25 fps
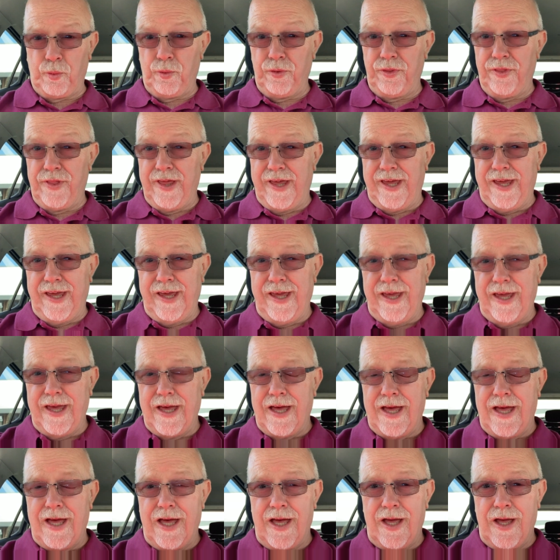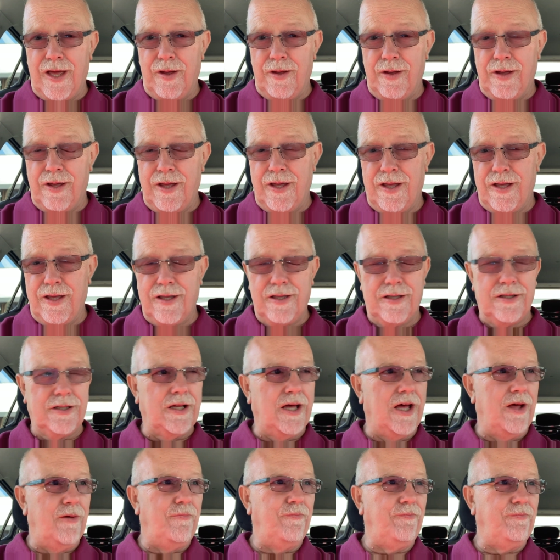the
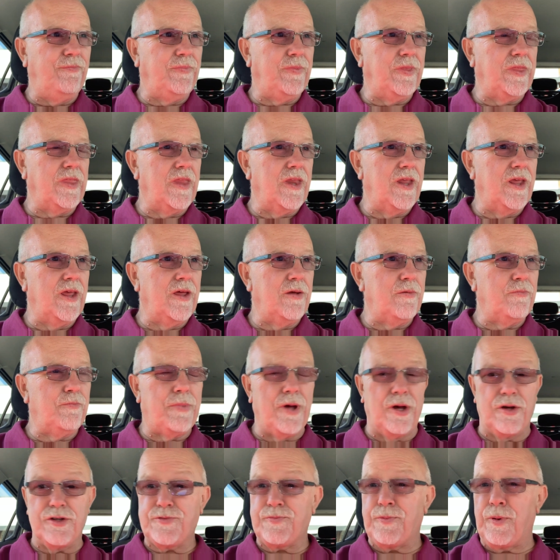Bell's